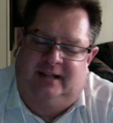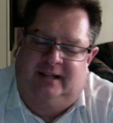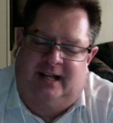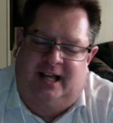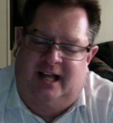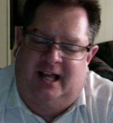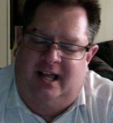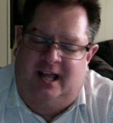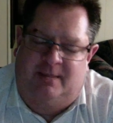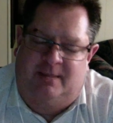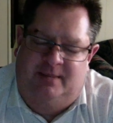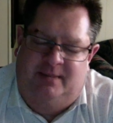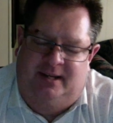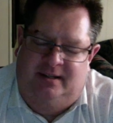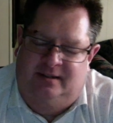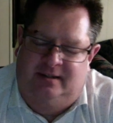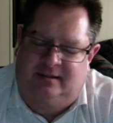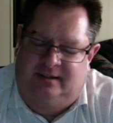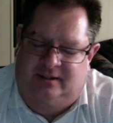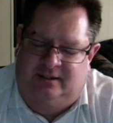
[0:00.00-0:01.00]
I, I,
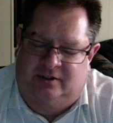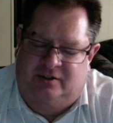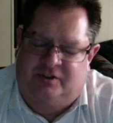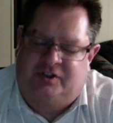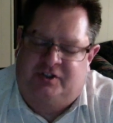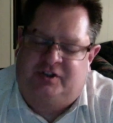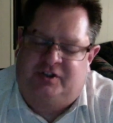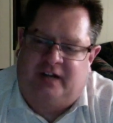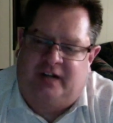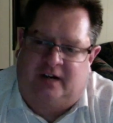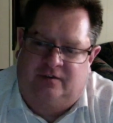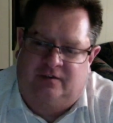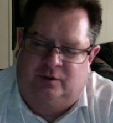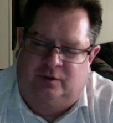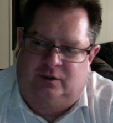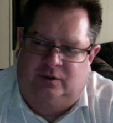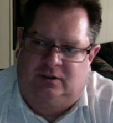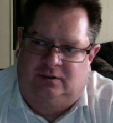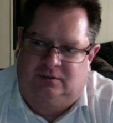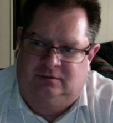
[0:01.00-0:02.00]
mean, there's
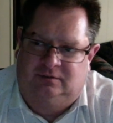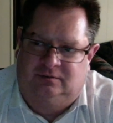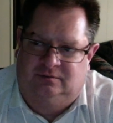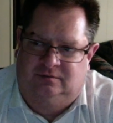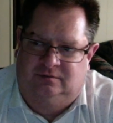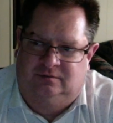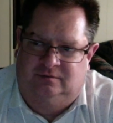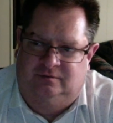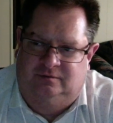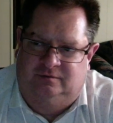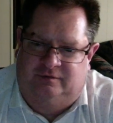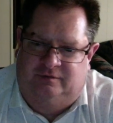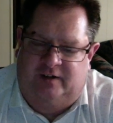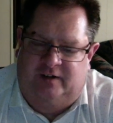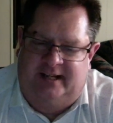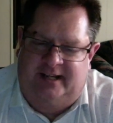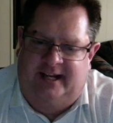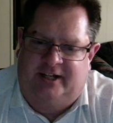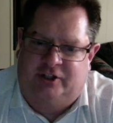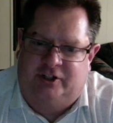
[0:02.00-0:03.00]
several
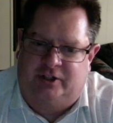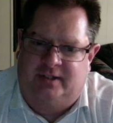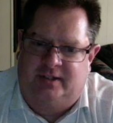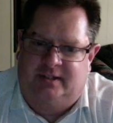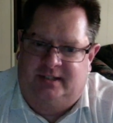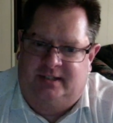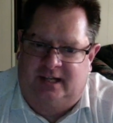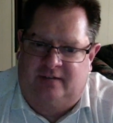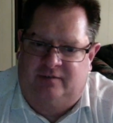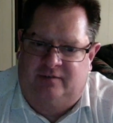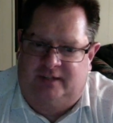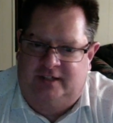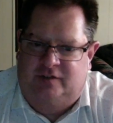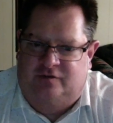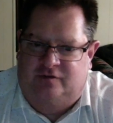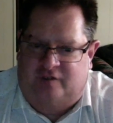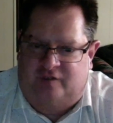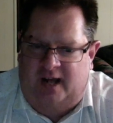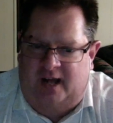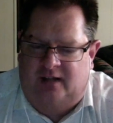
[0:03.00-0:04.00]
variations of these
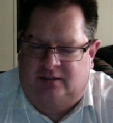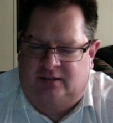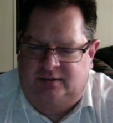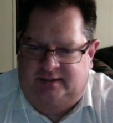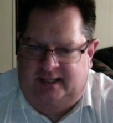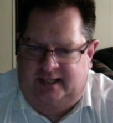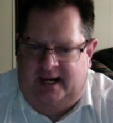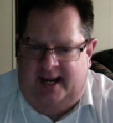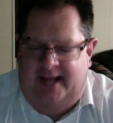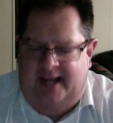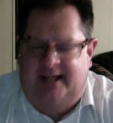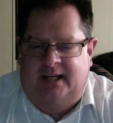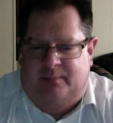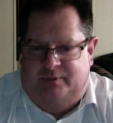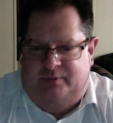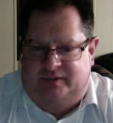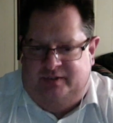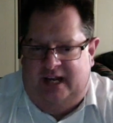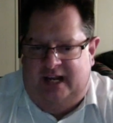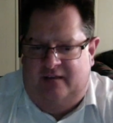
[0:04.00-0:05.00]
files that I end
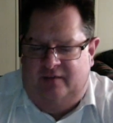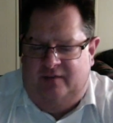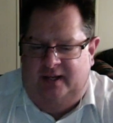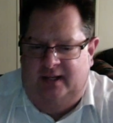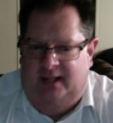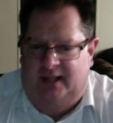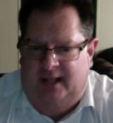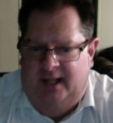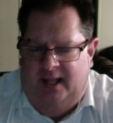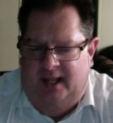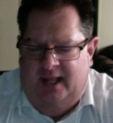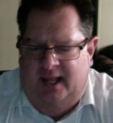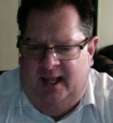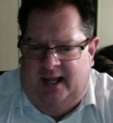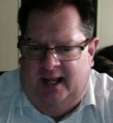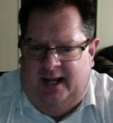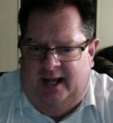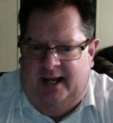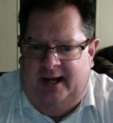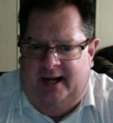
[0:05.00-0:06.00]
up saving.
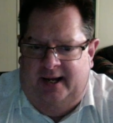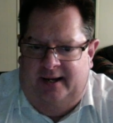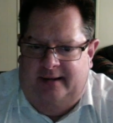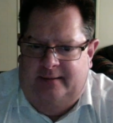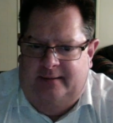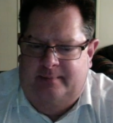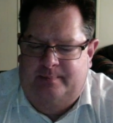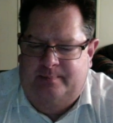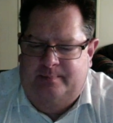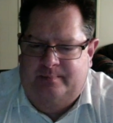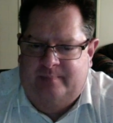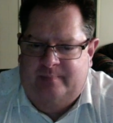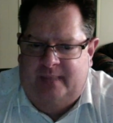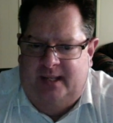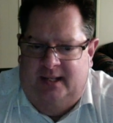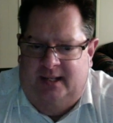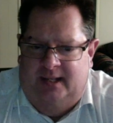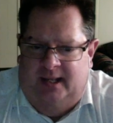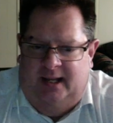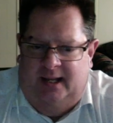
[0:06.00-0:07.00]
Um,
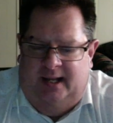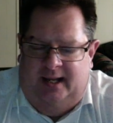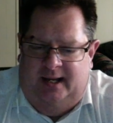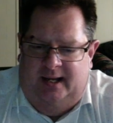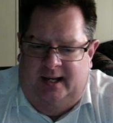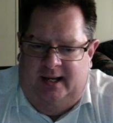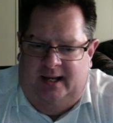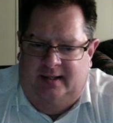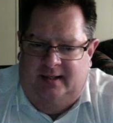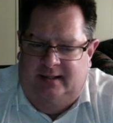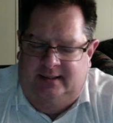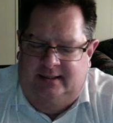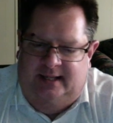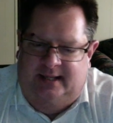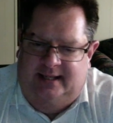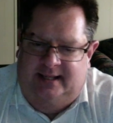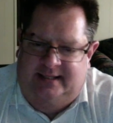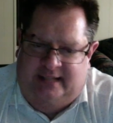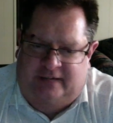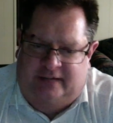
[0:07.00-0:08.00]
uh, I,
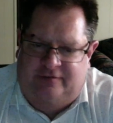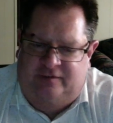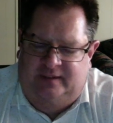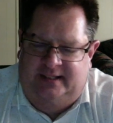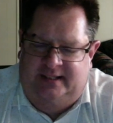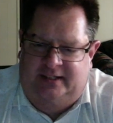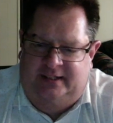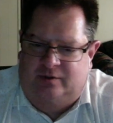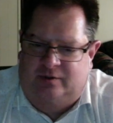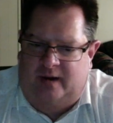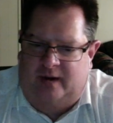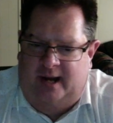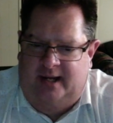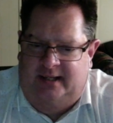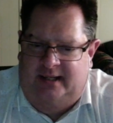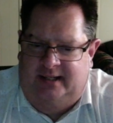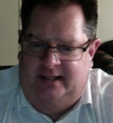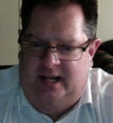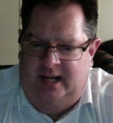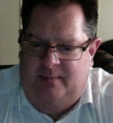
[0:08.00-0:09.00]
I, definitely try to
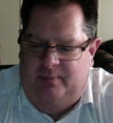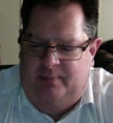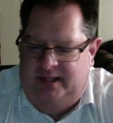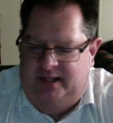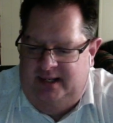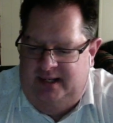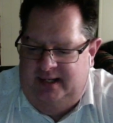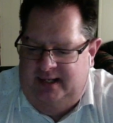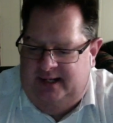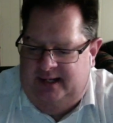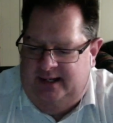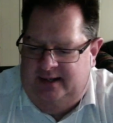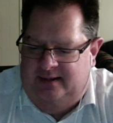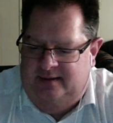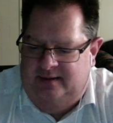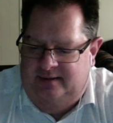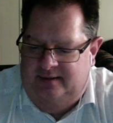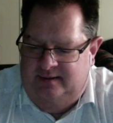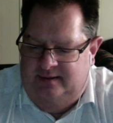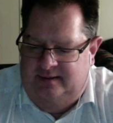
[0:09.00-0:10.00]
keep the uh,
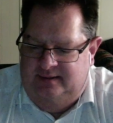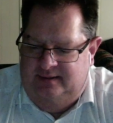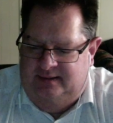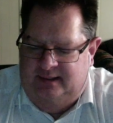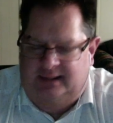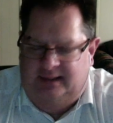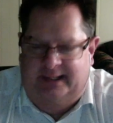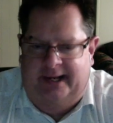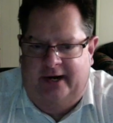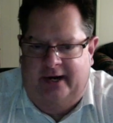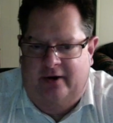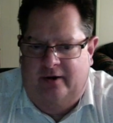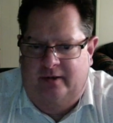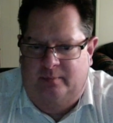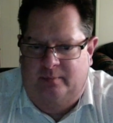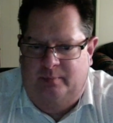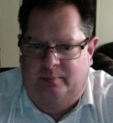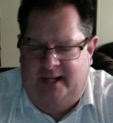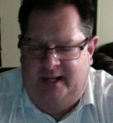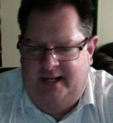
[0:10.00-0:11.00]
the
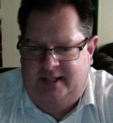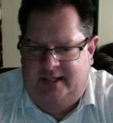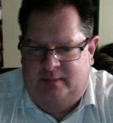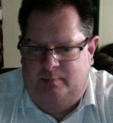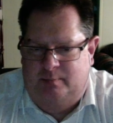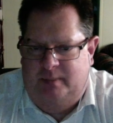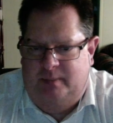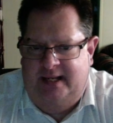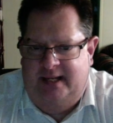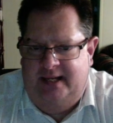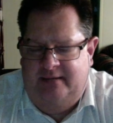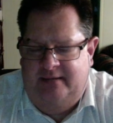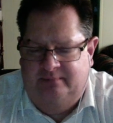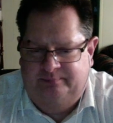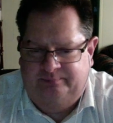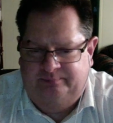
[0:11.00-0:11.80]
layered PSB